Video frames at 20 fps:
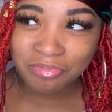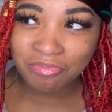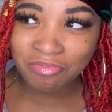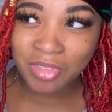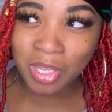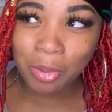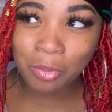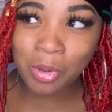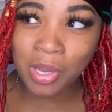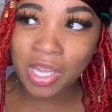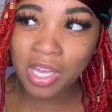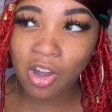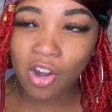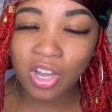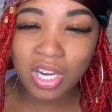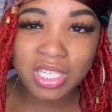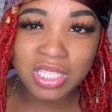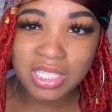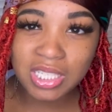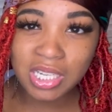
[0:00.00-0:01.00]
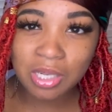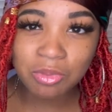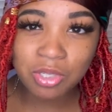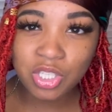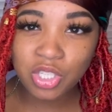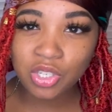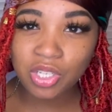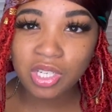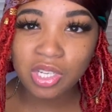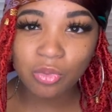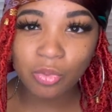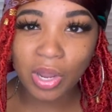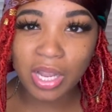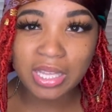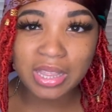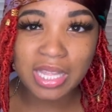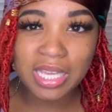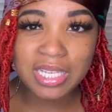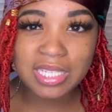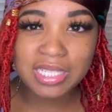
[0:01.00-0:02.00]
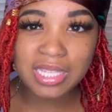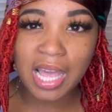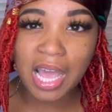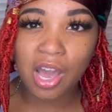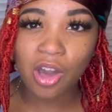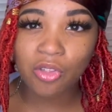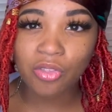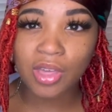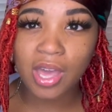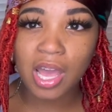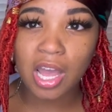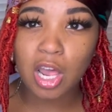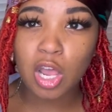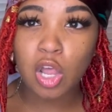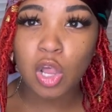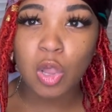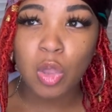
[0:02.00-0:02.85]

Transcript: but honestly, I'm just gonna write things down that